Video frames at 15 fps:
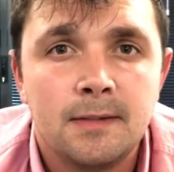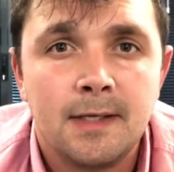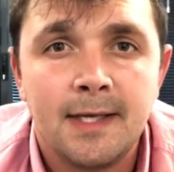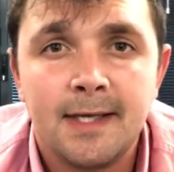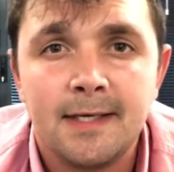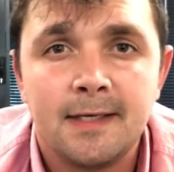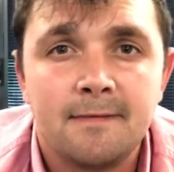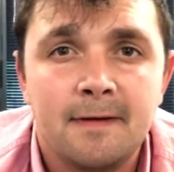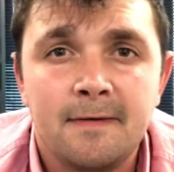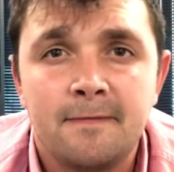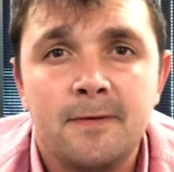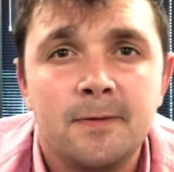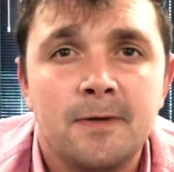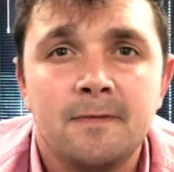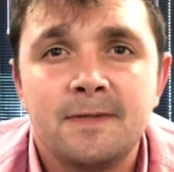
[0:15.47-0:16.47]
And I've had a
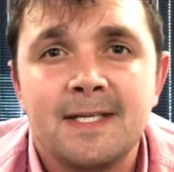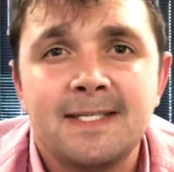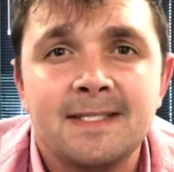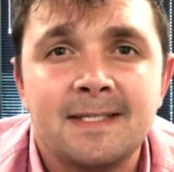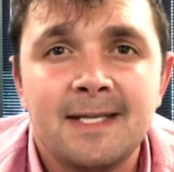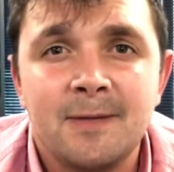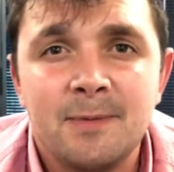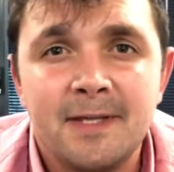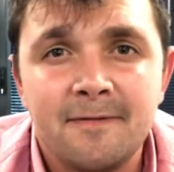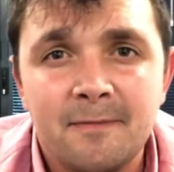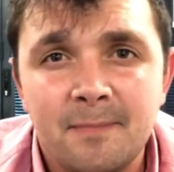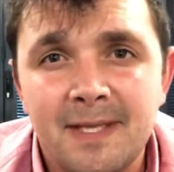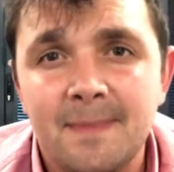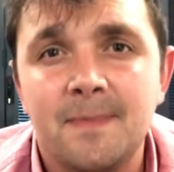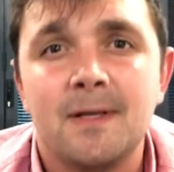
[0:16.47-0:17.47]
few conversations today with
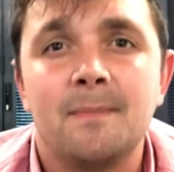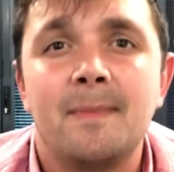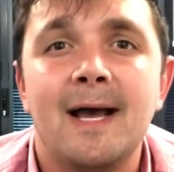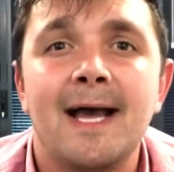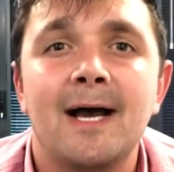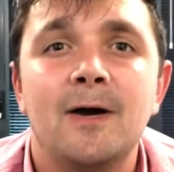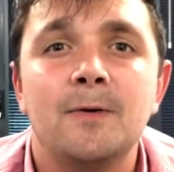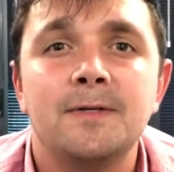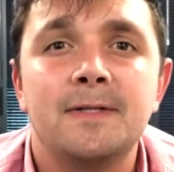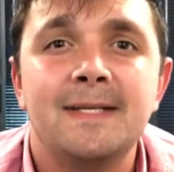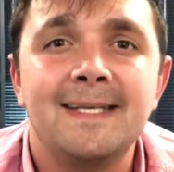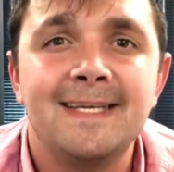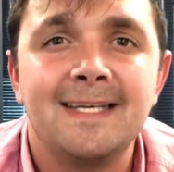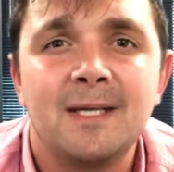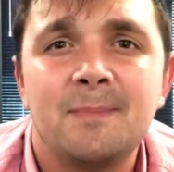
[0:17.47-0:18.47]
different people about
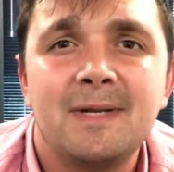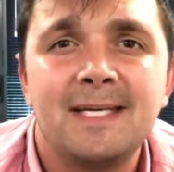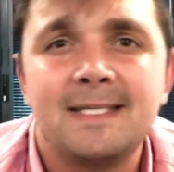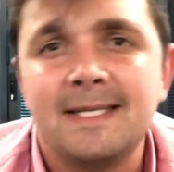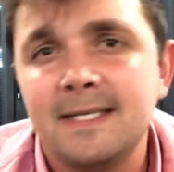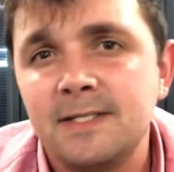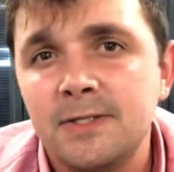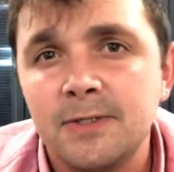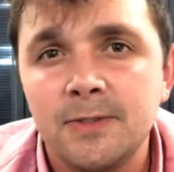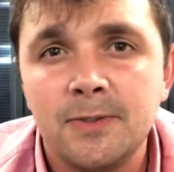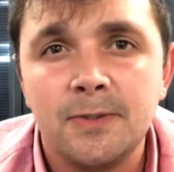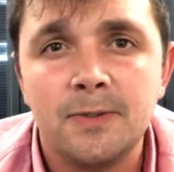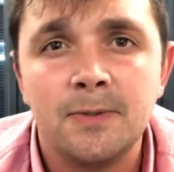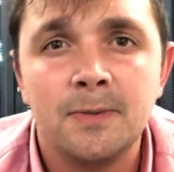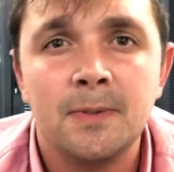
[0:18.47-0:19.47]
the ability
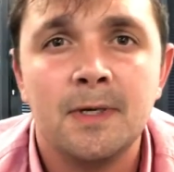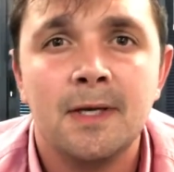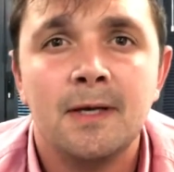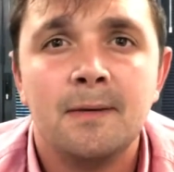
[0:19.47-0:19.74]
to